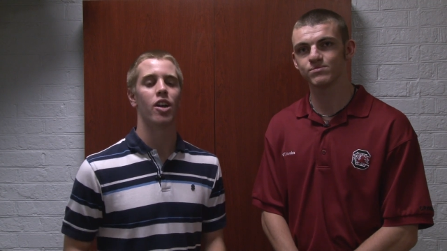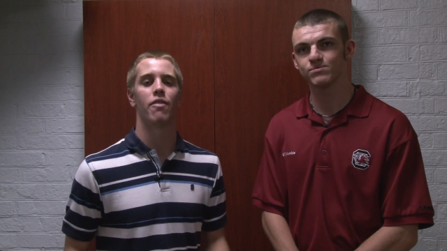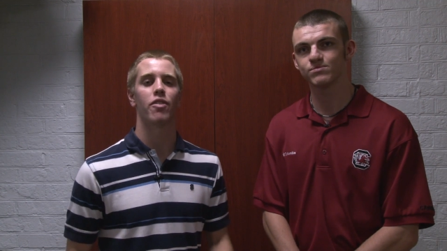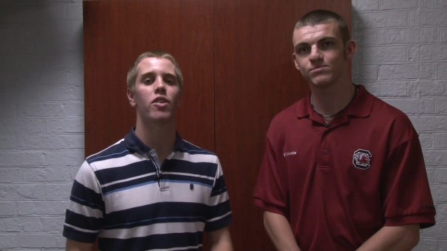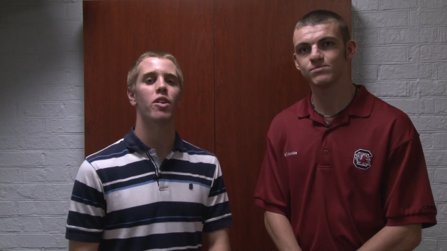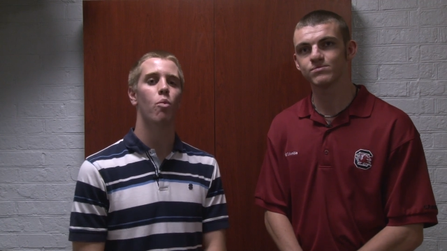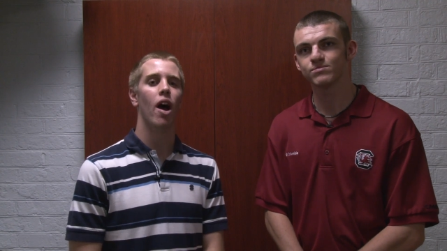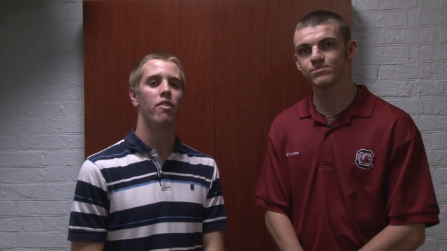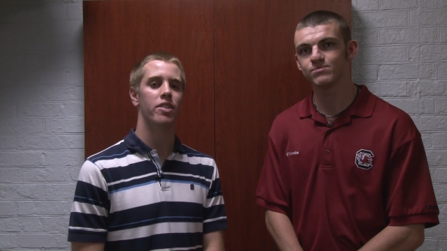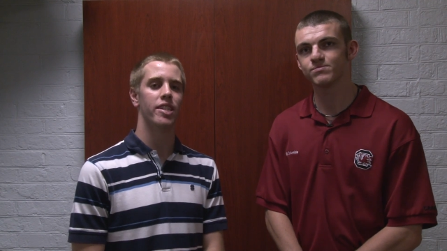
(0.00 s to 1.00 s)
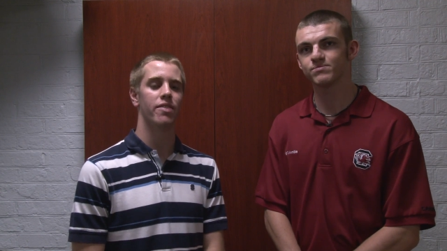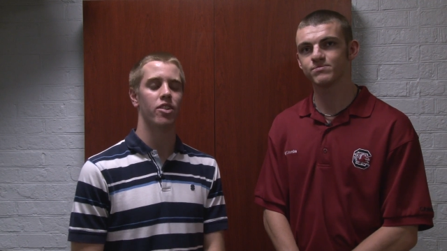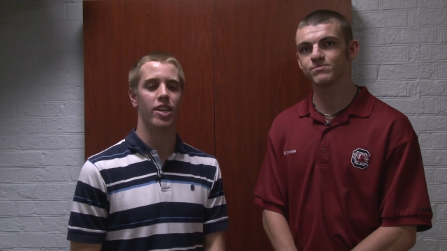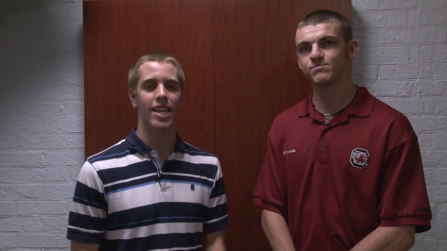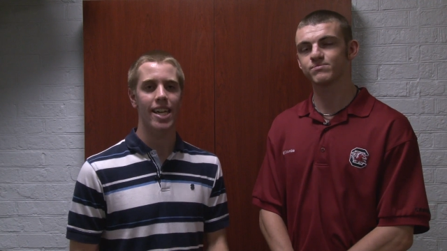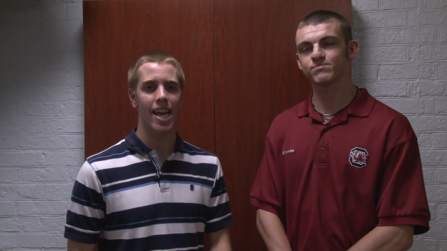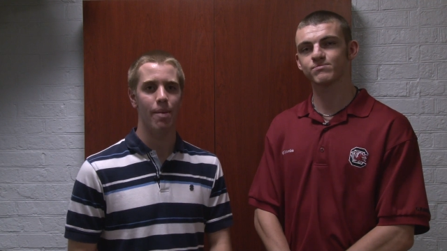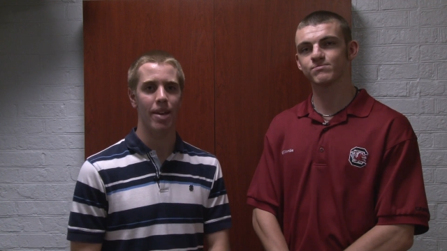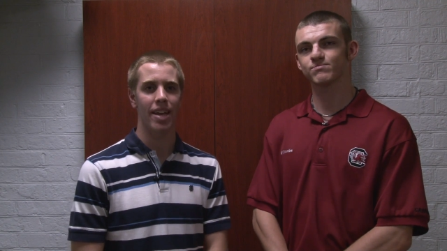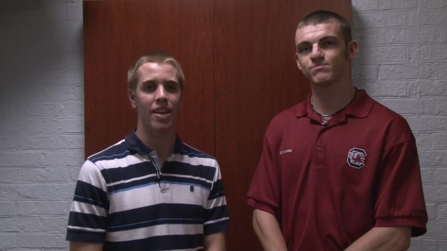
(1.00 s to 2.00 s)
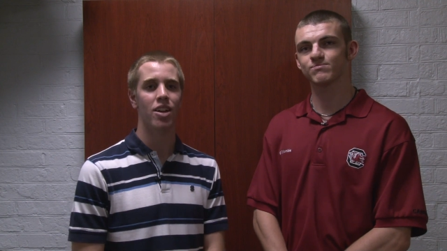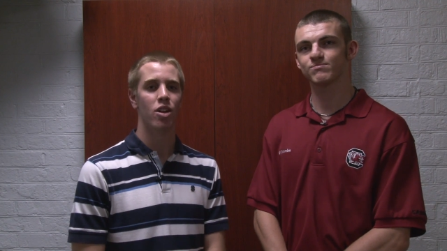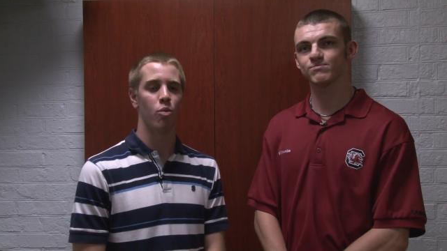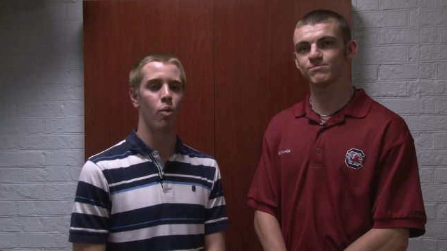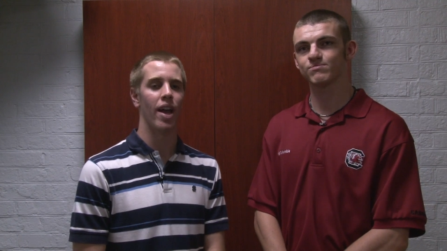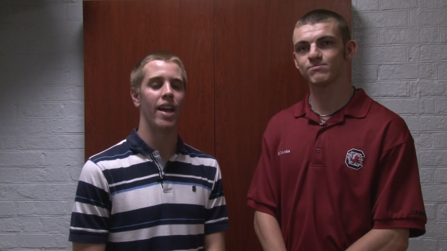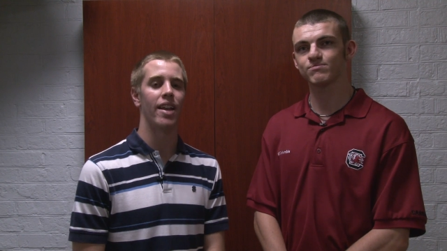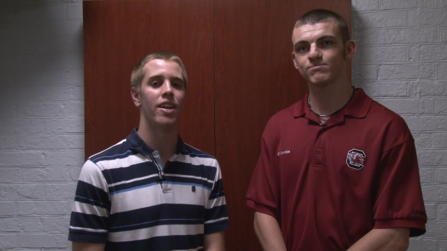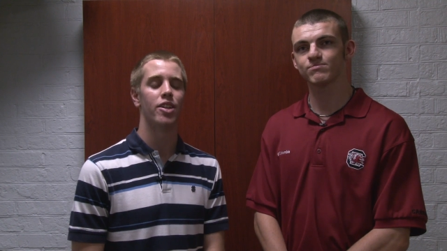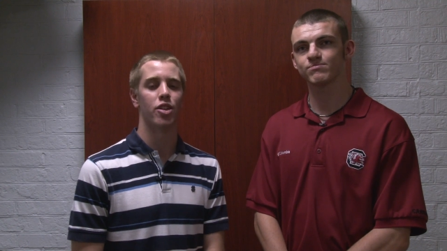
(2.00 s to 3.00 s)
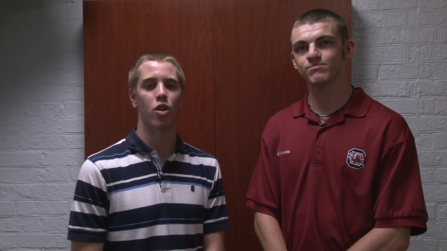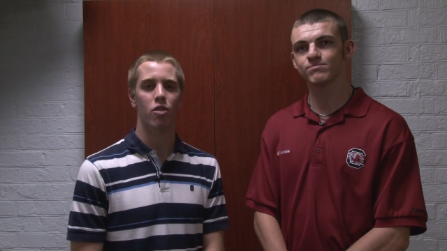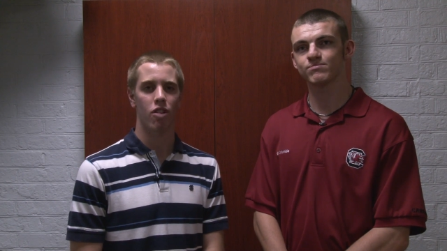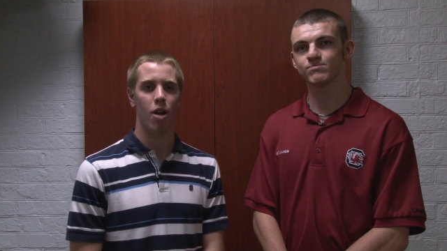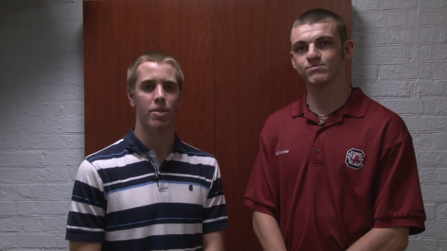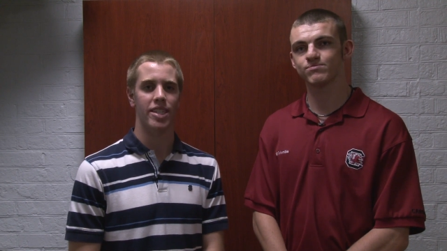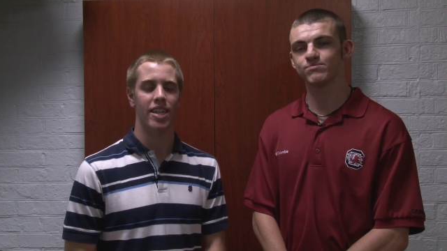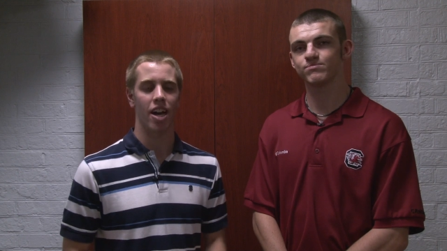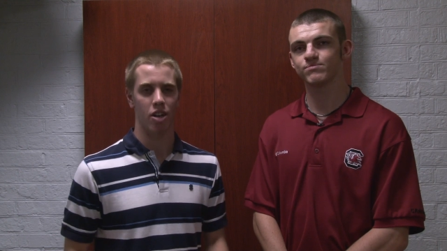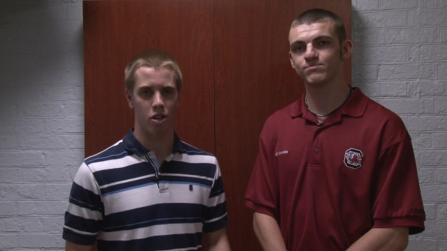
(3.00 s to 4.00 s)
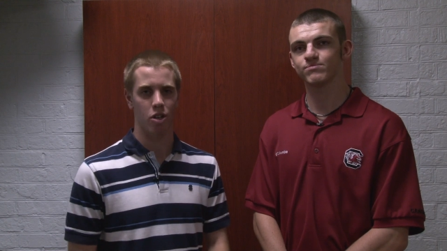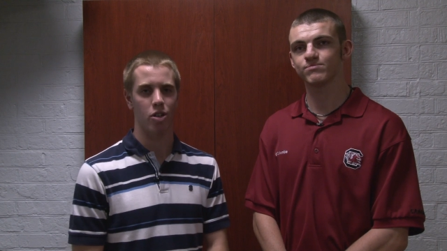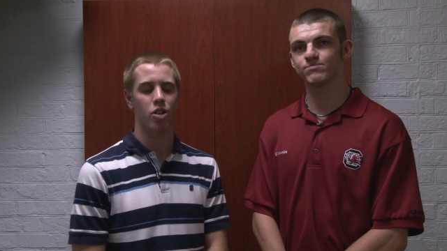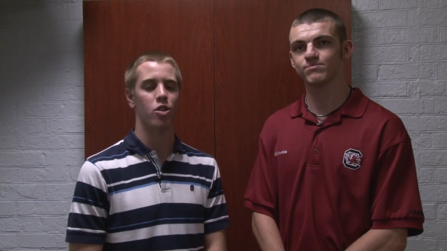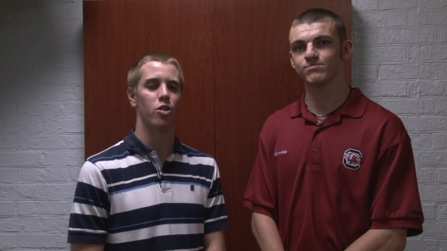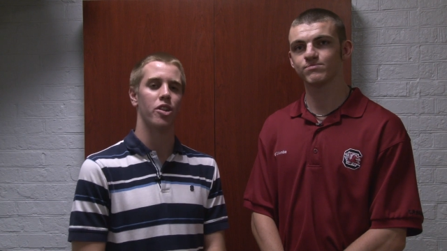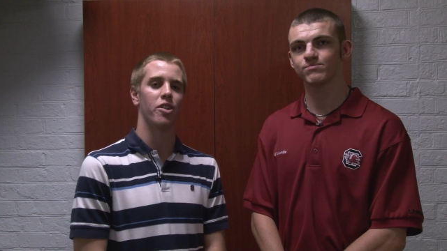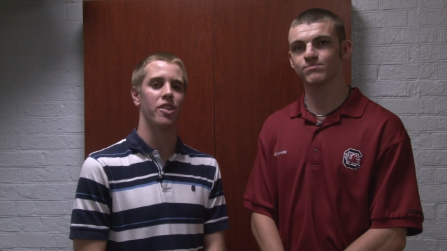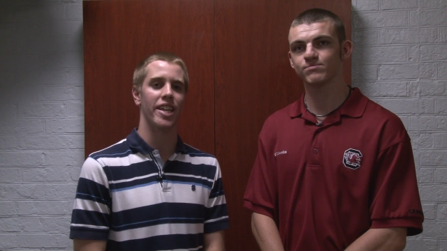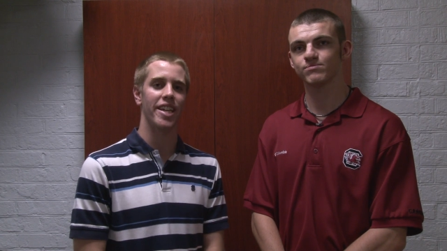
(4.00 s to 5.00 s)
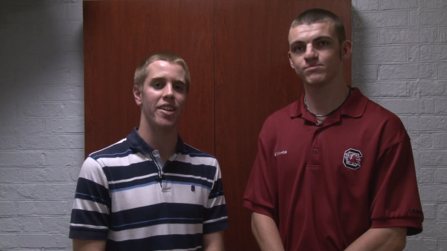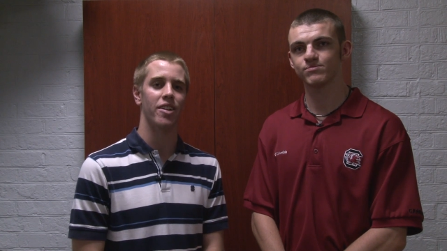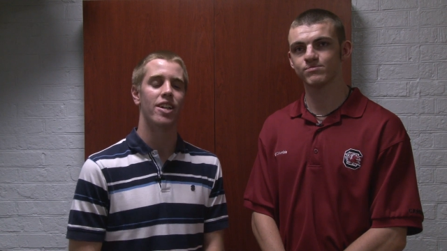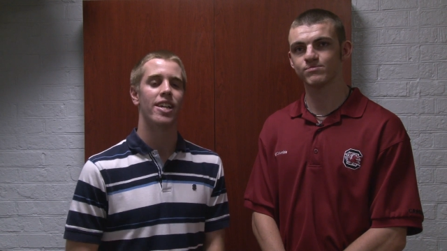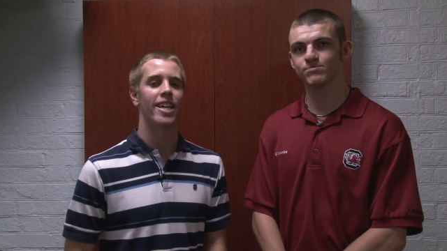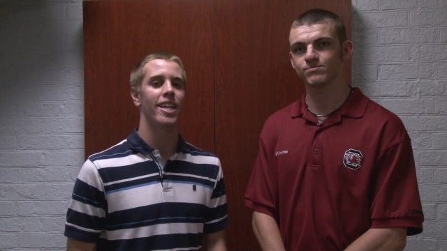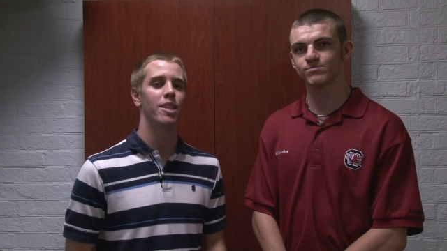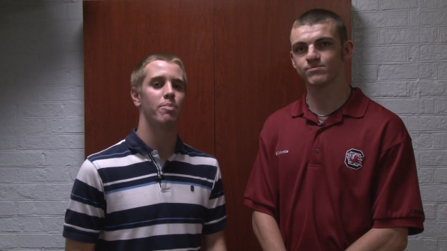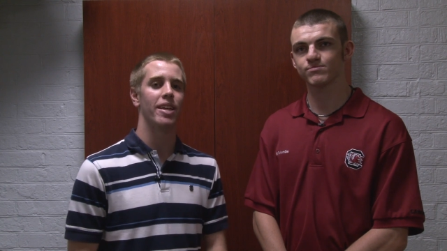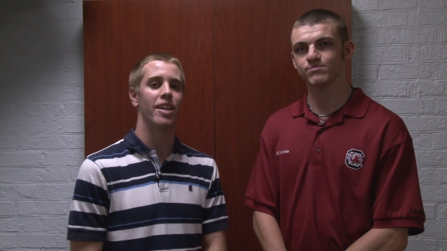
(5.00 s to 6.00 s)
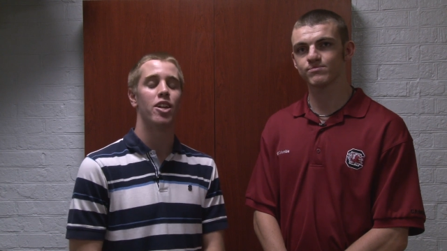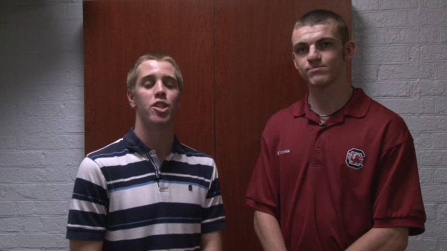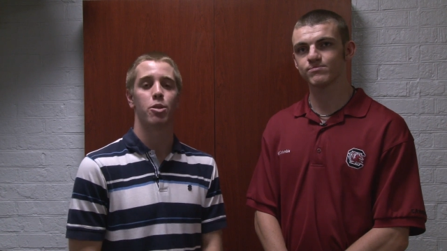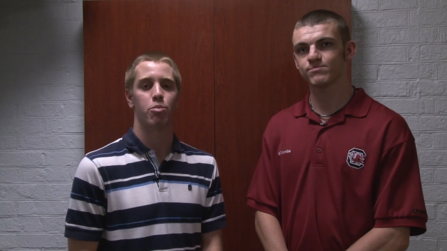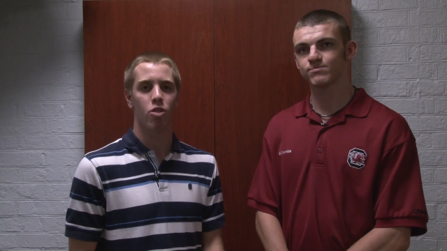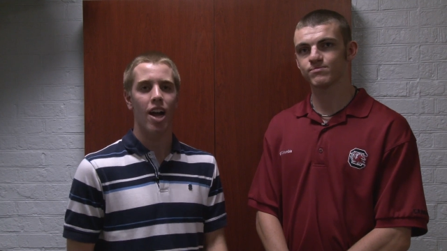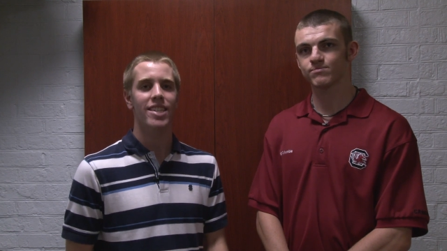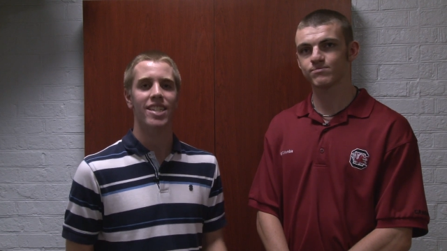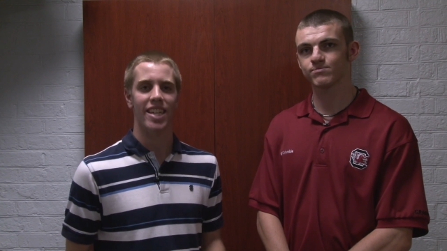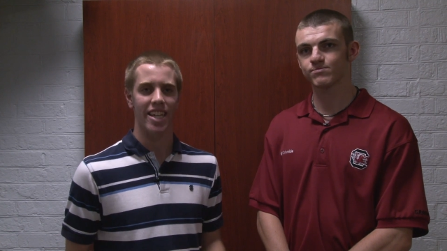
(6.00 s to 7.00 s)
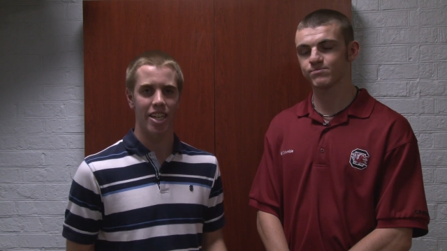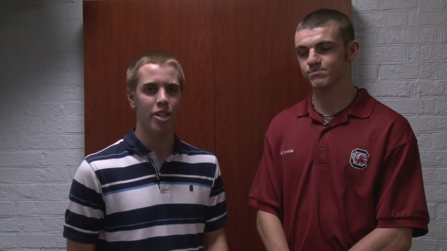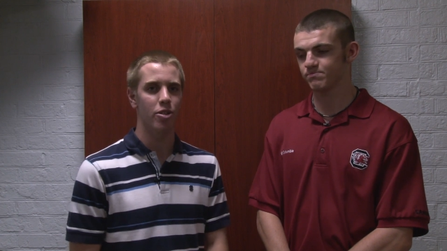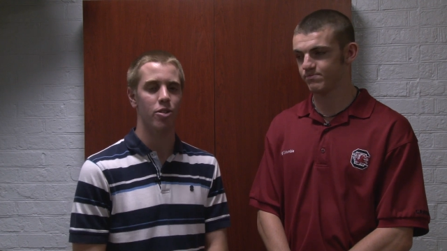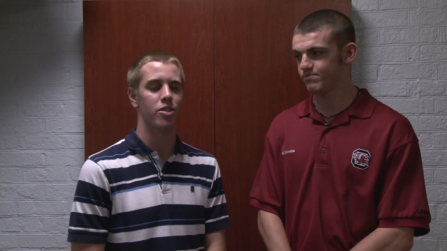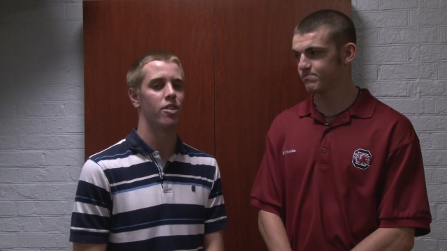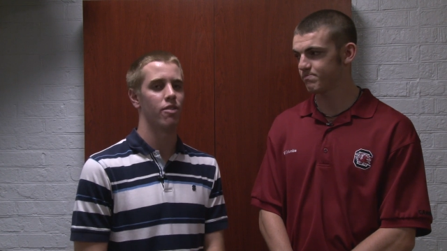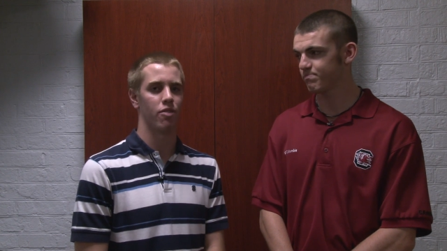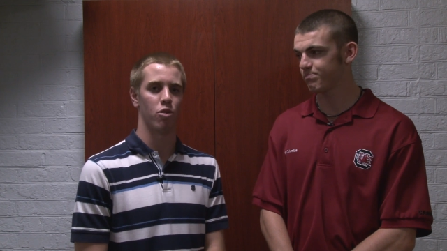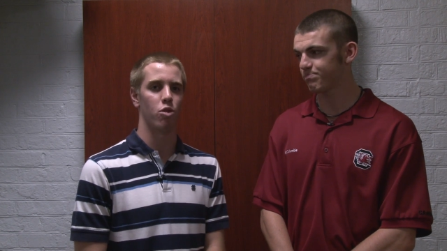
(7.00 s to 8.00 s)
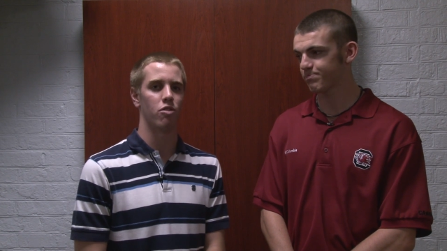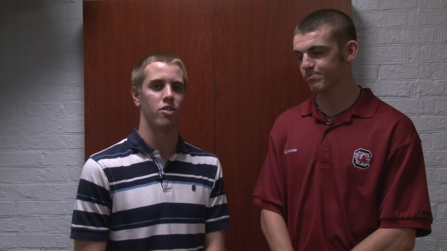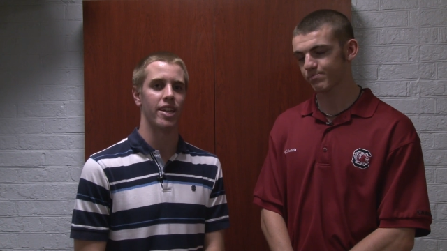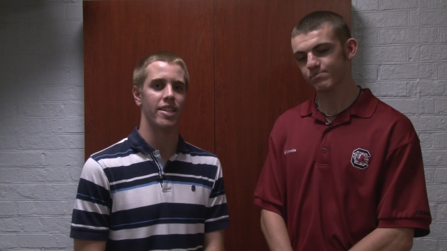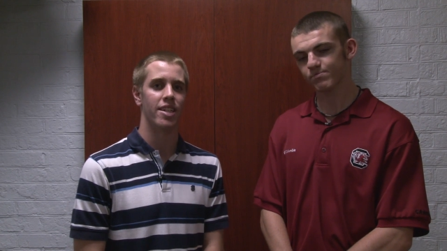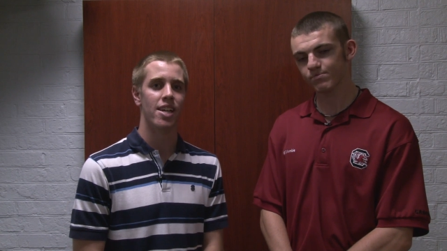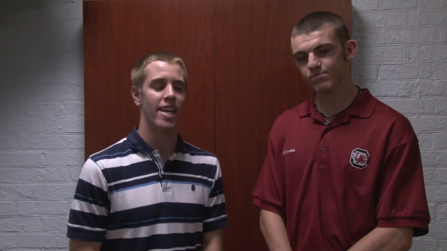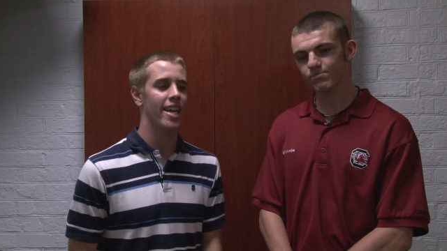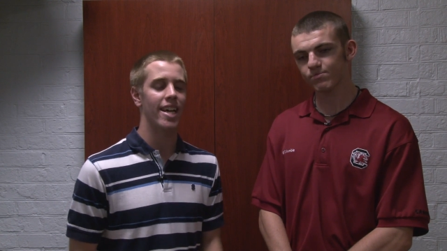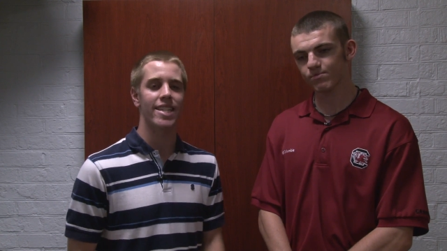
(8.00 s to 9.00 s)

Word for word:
Speaker 1: converted wide receiver. He came in when Denard Robinson got hurt earlier in the year. He has been surprisingly huge for the Wolverines. He